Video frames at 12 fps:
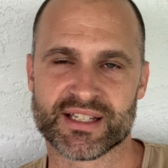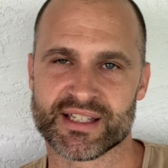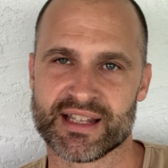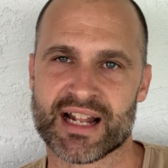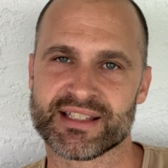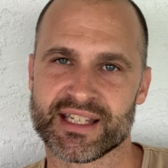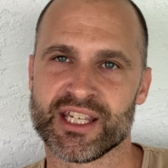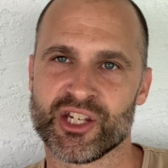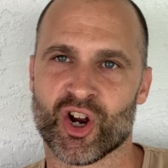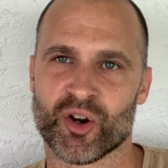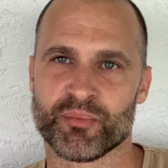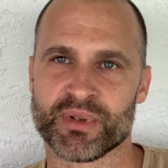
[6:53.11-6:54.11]
That's
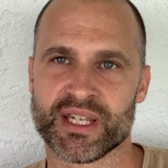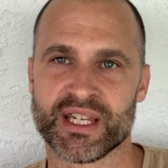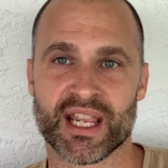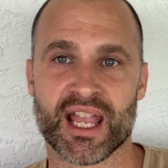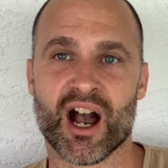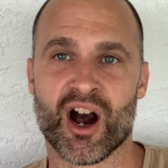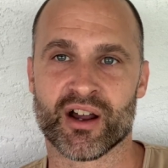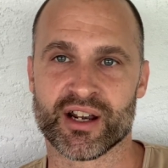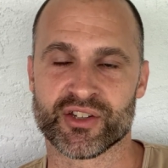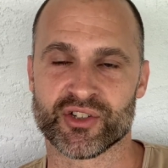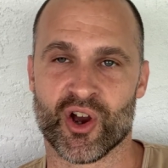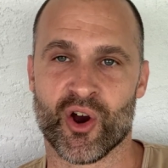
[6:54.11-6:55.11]
ERP on
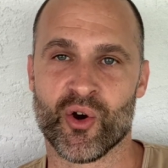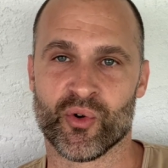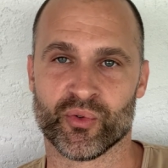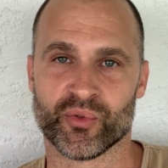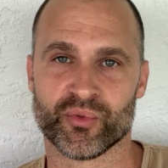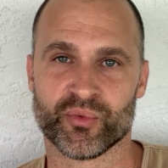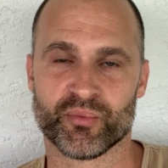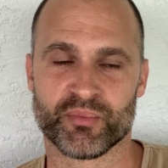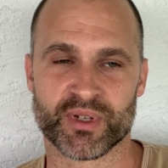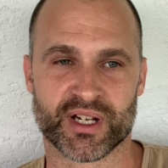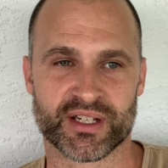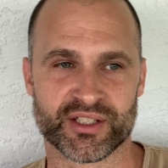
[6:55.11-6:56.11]
its own,
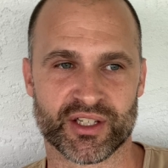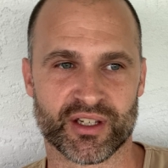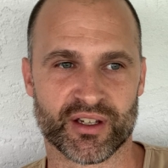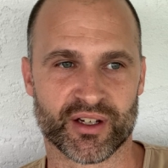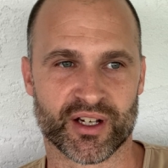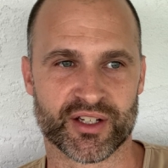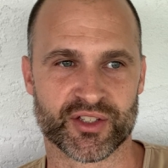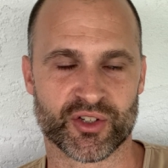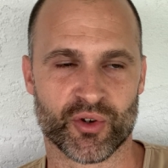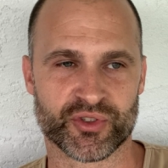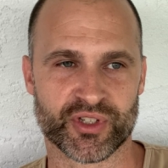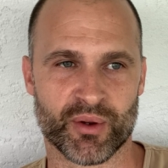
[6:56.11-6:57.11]
because
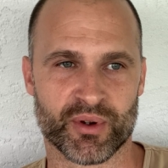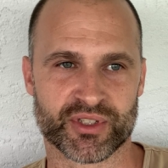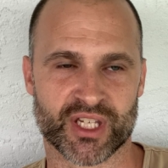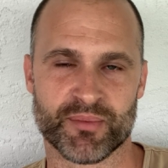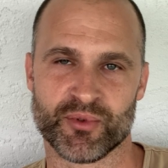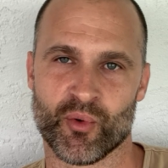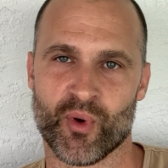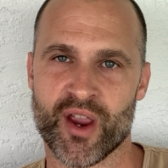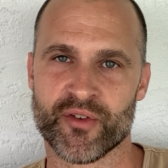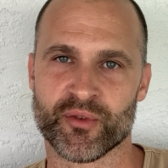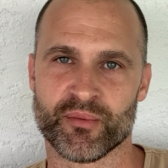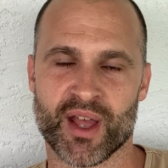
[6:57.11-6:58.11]
OCD wants to keep you away
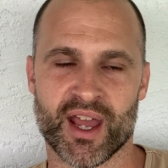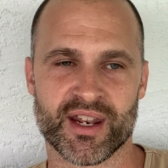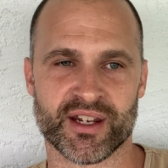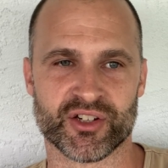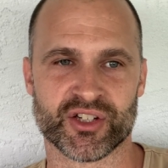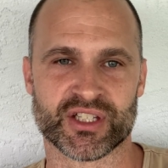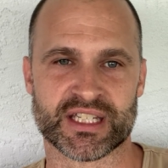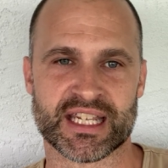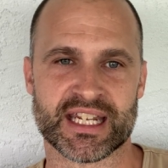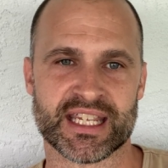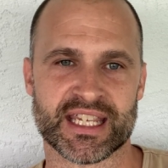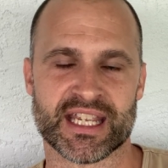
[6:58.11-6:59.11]
from that, and just
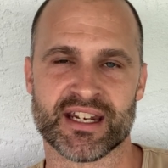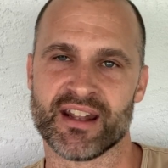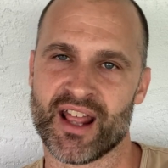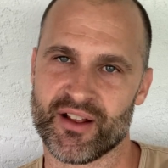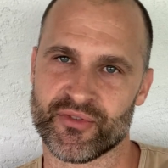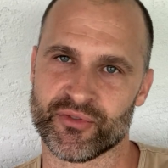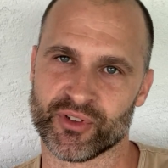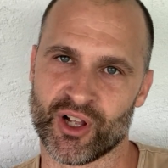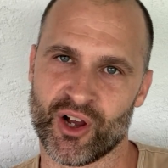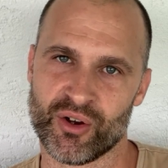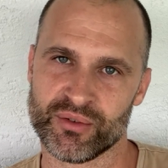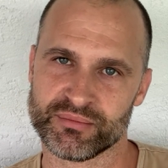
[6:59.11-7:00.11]
getting into that
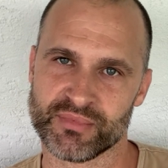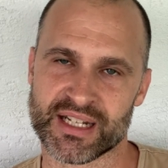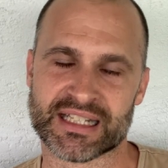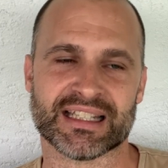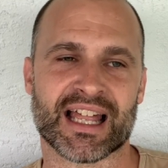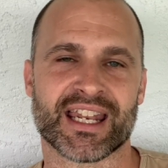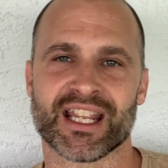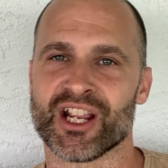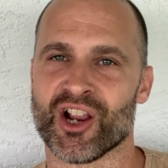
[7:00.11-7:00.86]
flow and letting